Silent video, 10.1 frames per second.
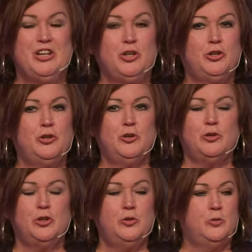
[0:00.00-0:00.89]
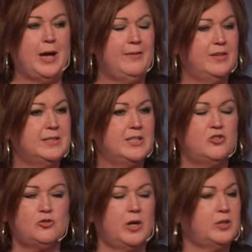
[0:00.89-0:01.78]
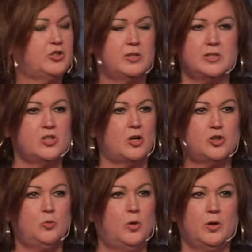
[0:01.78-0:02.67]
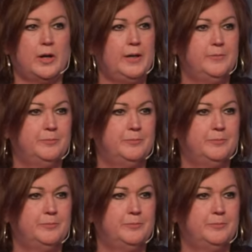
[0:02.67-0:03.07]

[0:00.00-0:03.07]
You, you gave us instructions not to worry,